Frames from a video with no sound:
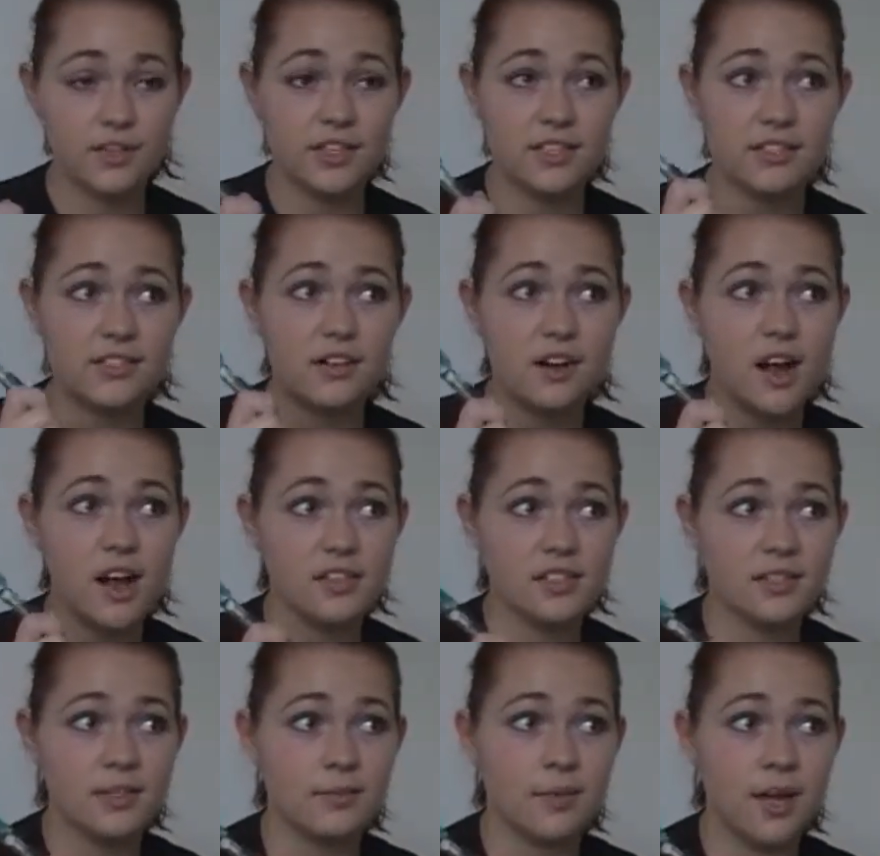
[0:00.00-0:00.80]
These are
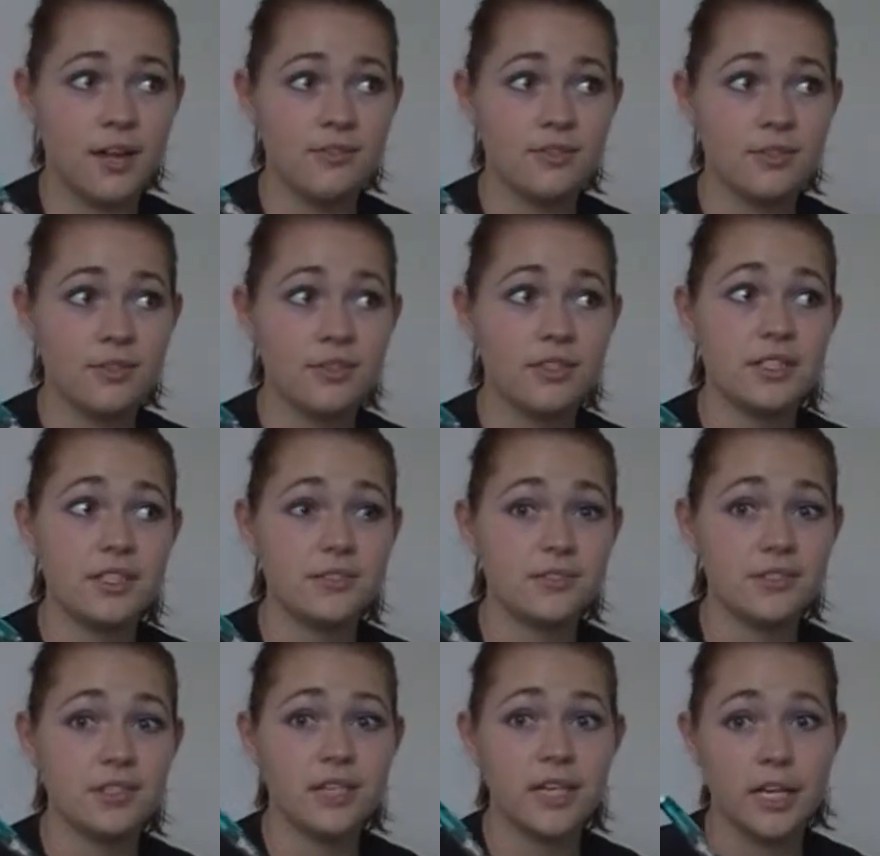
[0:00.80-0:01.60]
awesome. I've used these
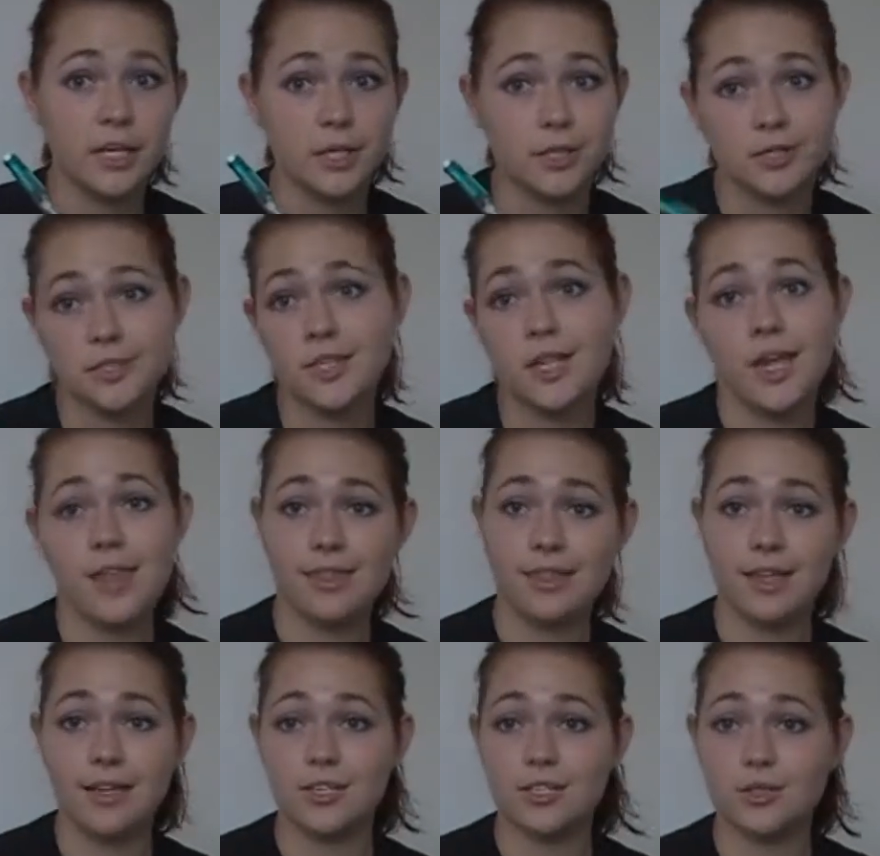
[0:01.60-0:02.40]
for years
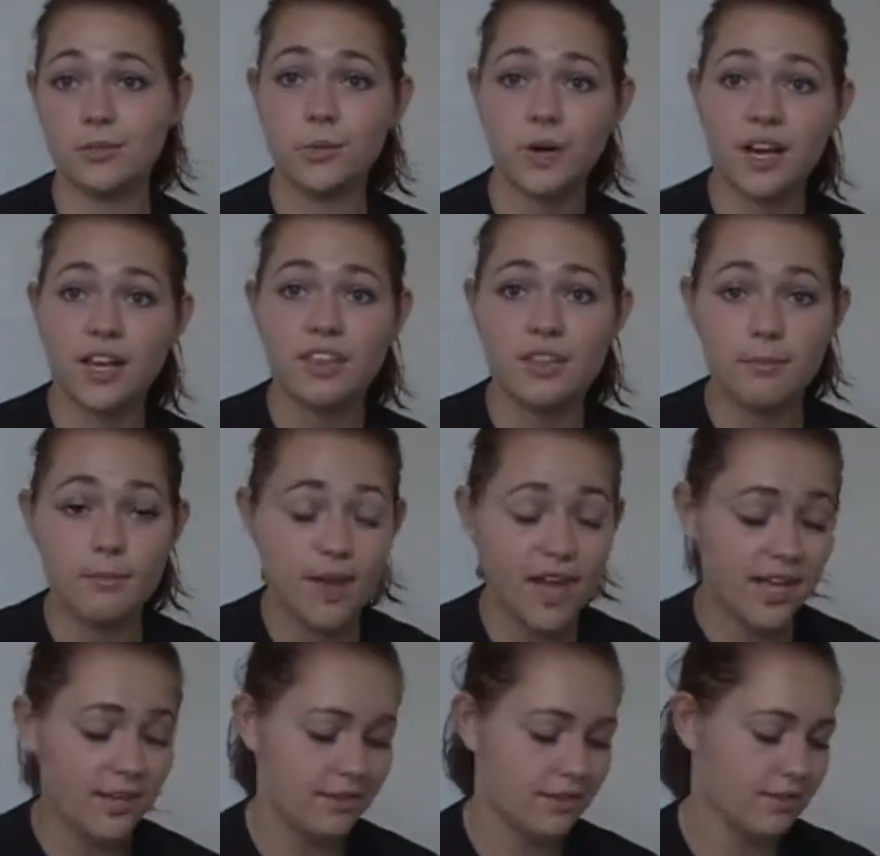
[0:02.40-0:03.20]
and they just work the
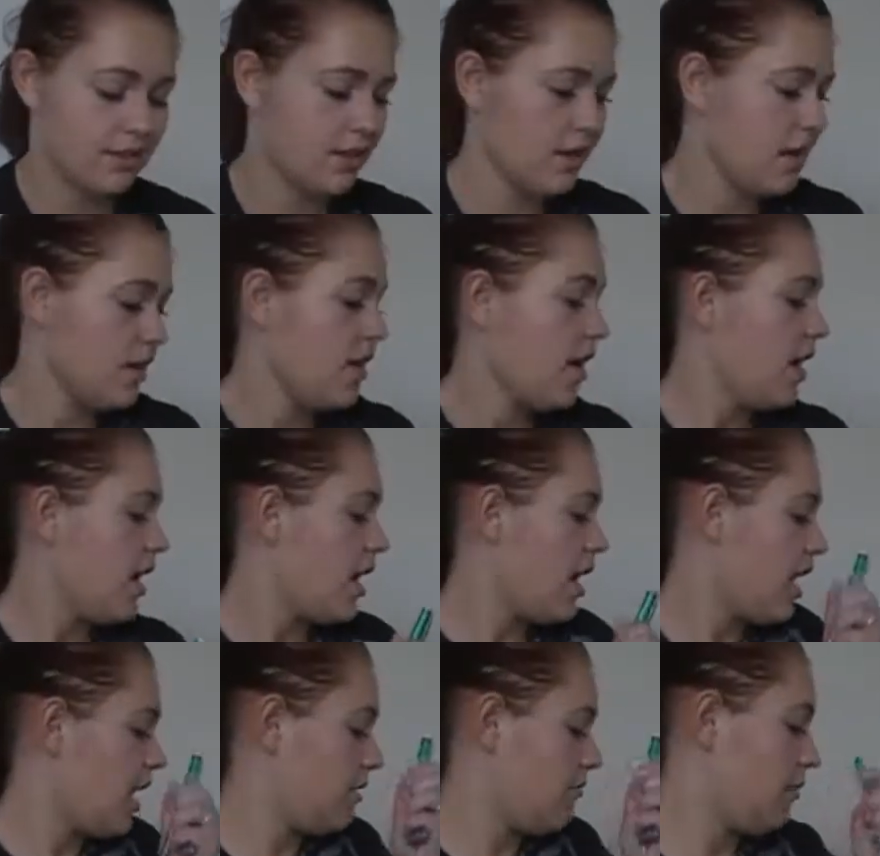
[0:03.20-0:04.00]
best
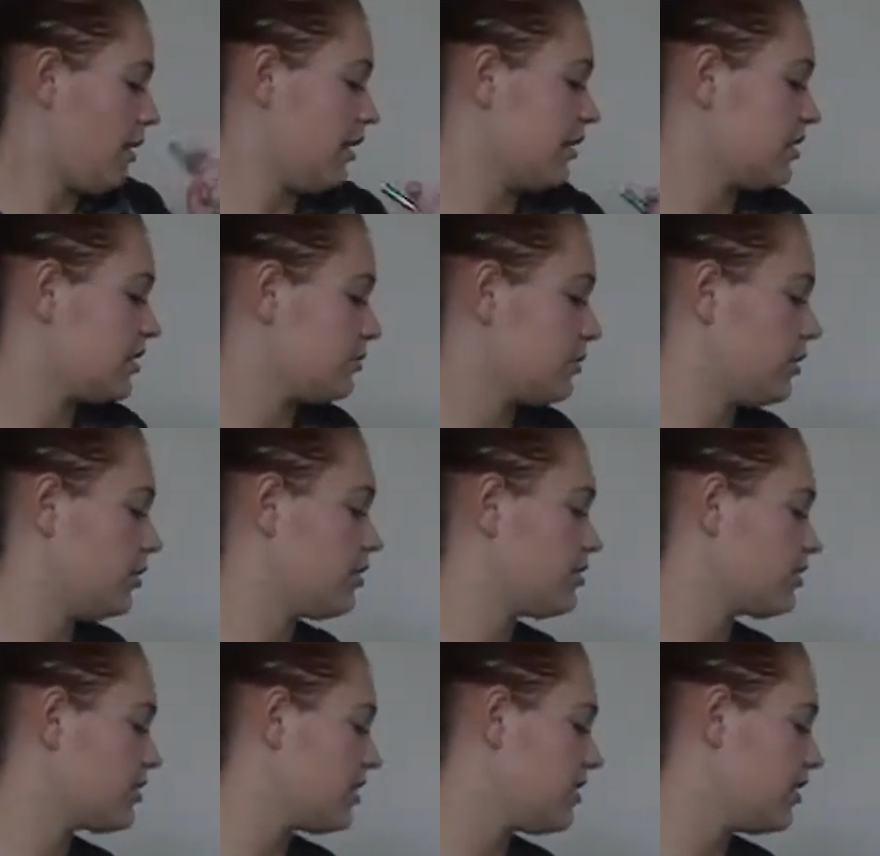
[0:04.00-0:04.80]
in my
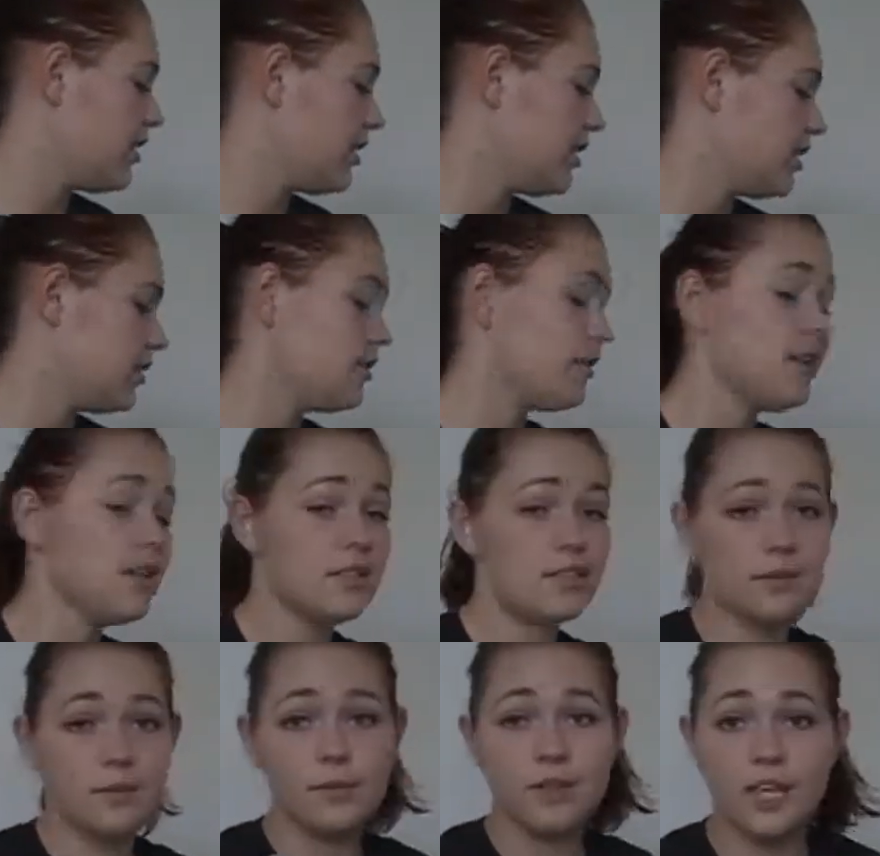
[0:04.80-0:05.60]
experience. And then
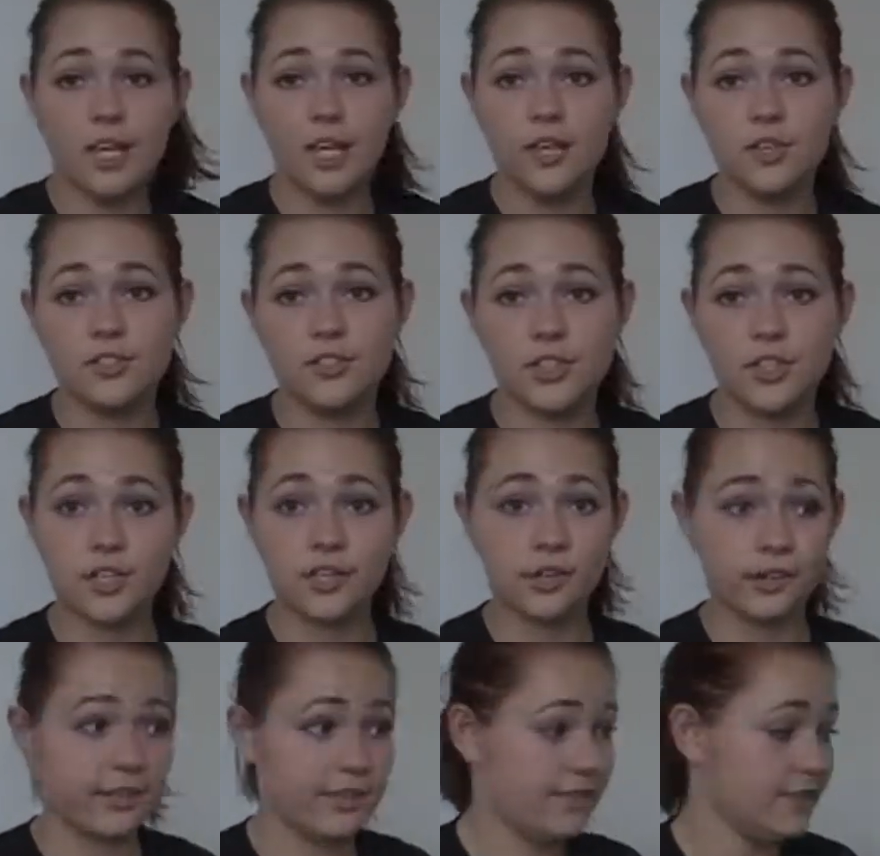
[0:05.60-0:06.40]
something else you're
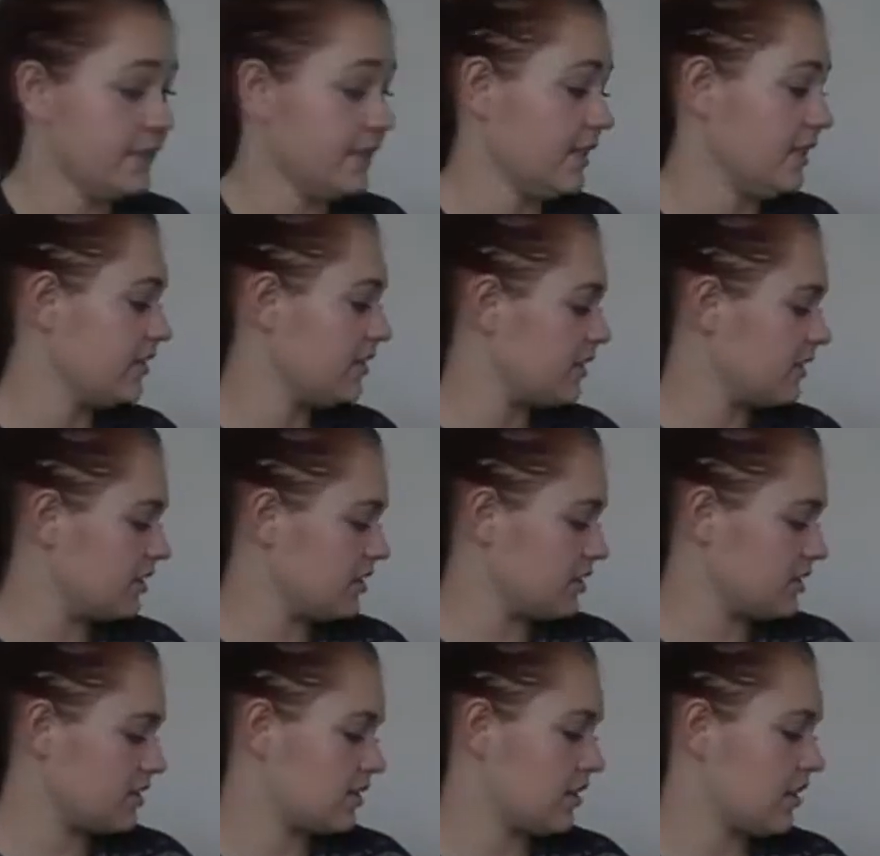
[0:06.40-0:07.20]
going to need
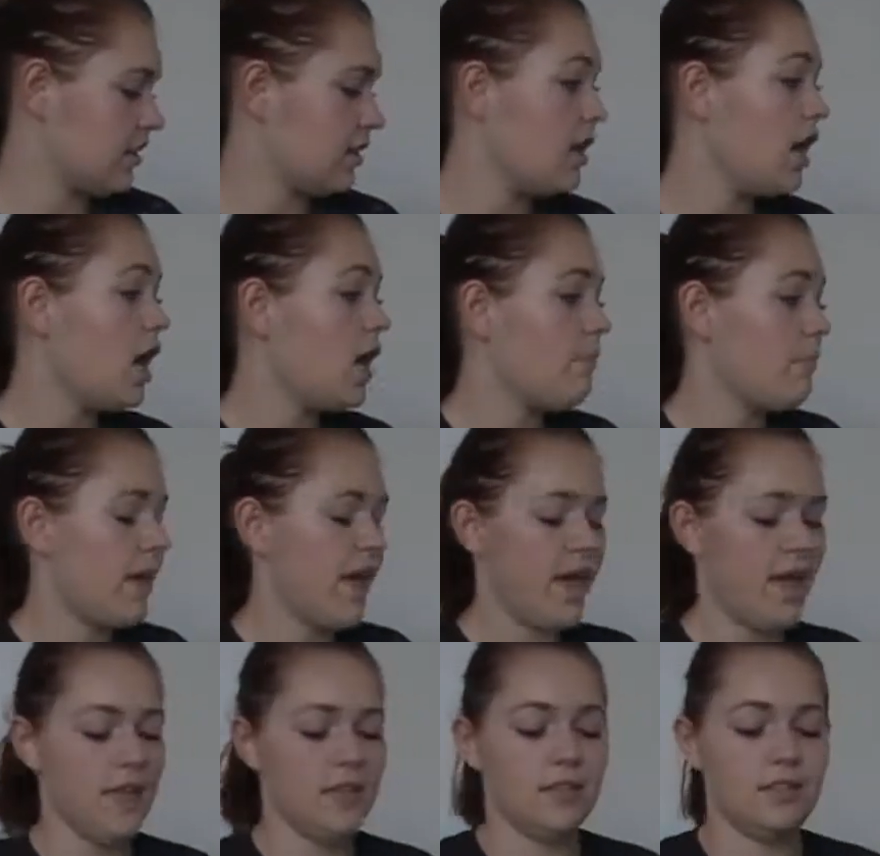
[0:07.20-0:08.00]
is
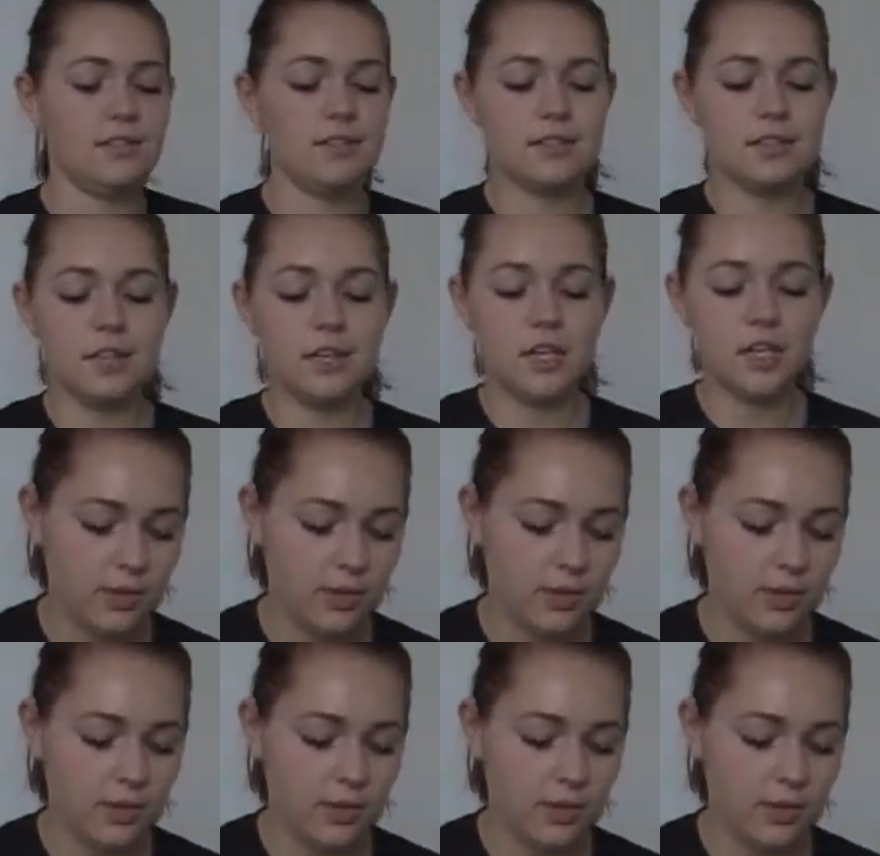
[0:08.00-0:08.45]
pens.